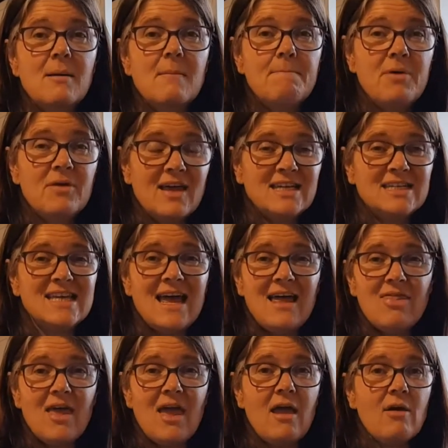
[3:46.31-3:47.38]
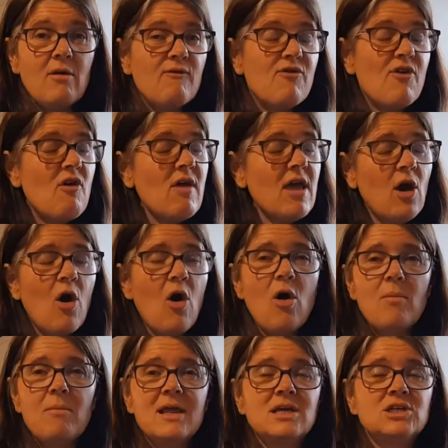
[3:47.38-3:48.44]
but they sat there very calmly,